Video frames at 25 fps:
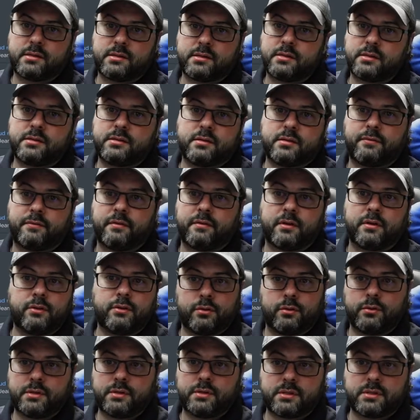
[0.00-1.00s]
is nothing
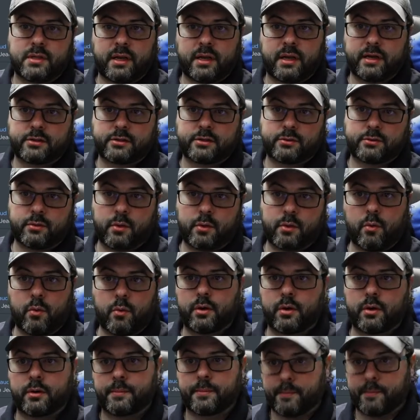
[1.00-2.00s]
new. It's not extra
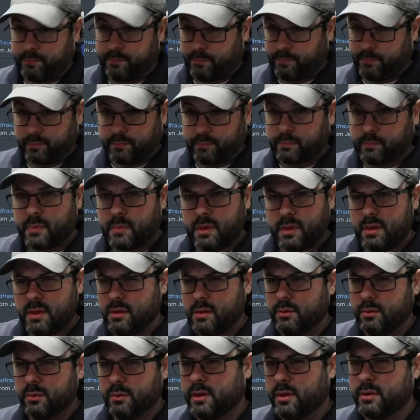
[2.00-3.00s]
work.
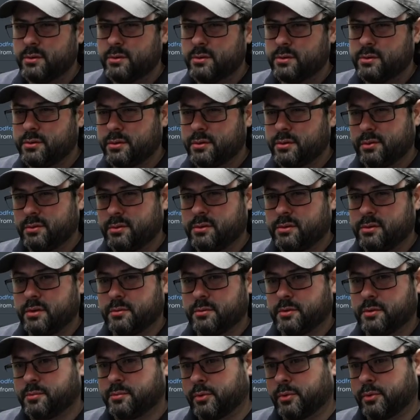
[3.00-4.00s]
We used to use
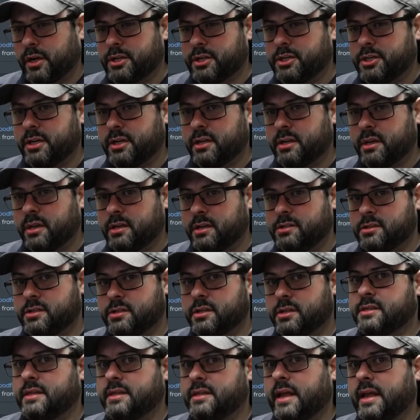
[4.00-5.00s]
the spreadsheet. It's
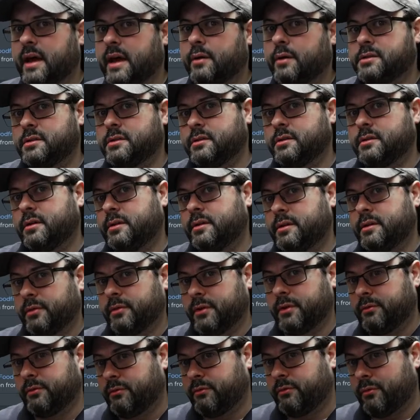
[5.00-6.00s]
just now it's in a
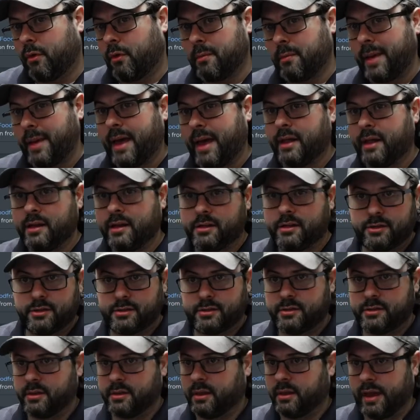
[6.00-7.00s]
different format. It's
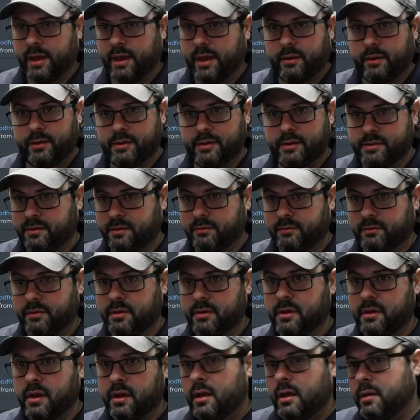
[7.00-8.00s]
just the layout is
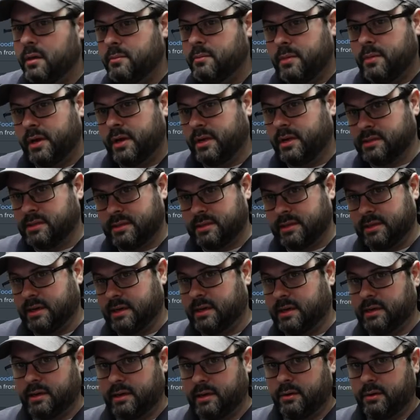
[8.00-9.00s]
different, but it's
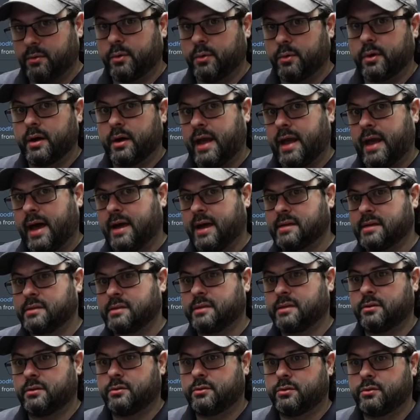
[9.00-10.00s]
not like we're
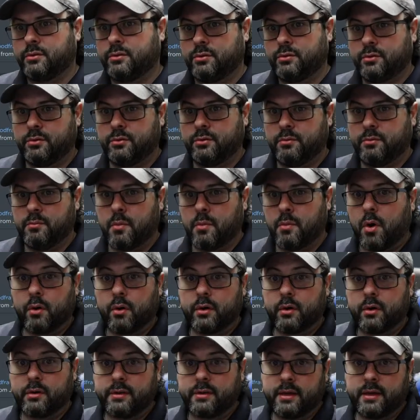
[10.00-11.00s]
asking to do
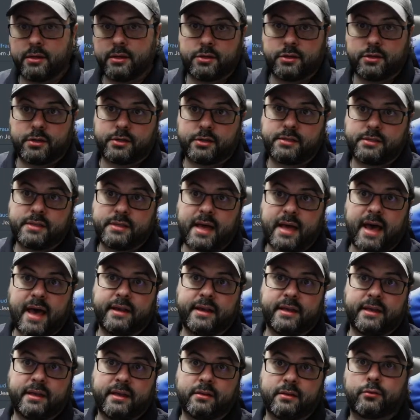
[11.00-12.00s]
more than just
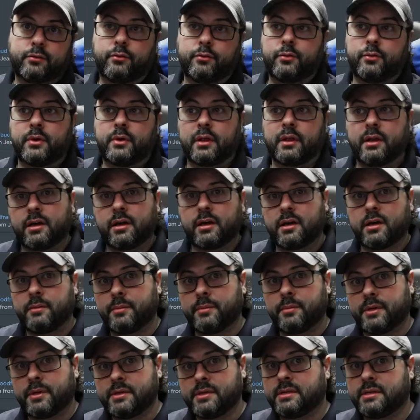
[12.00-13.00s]
adding it through
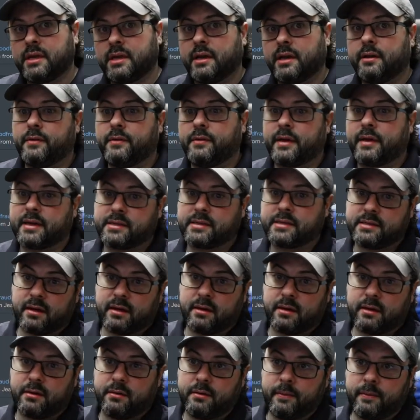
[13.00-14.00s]
ClickUp instead of
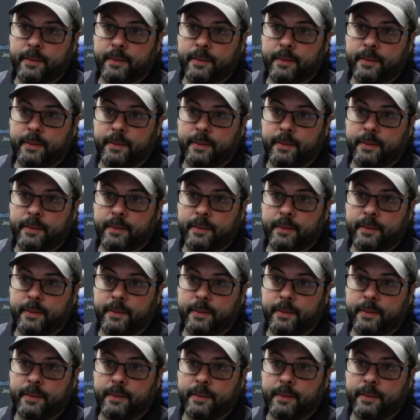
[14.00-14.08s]
Excel.